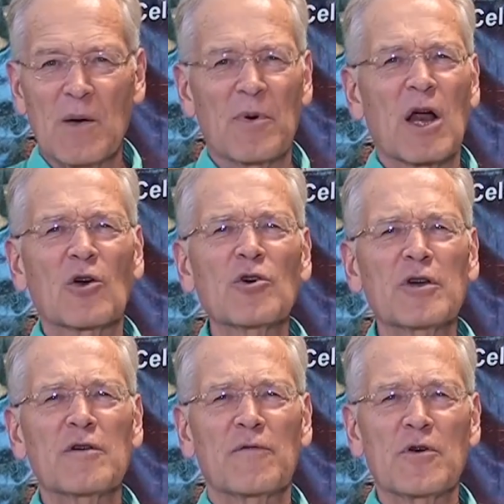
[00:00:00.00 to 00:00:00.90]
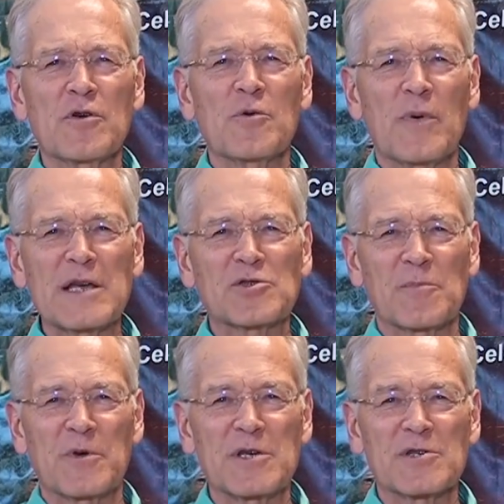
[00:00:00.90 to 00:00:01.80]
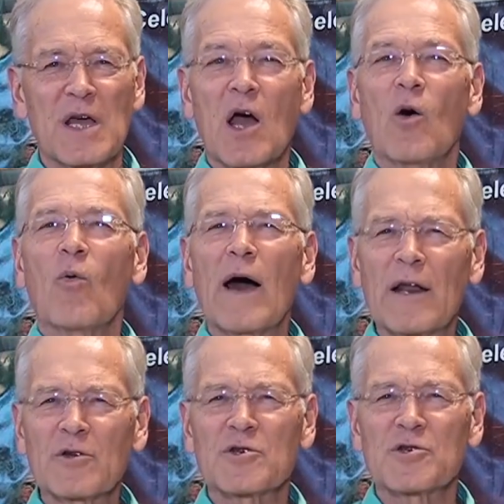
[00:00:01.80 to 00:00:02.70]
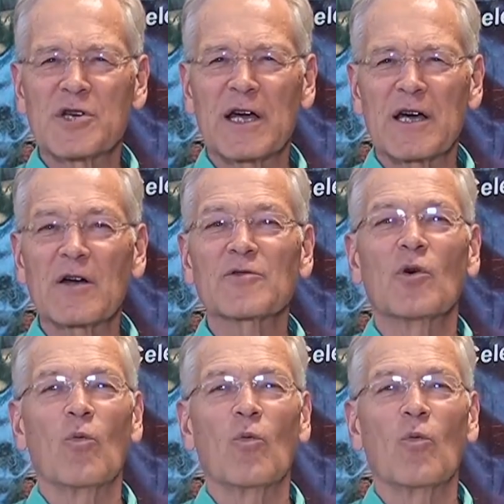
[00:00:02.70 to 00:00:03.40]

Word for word: but are looking for new recipes, why don't you check out the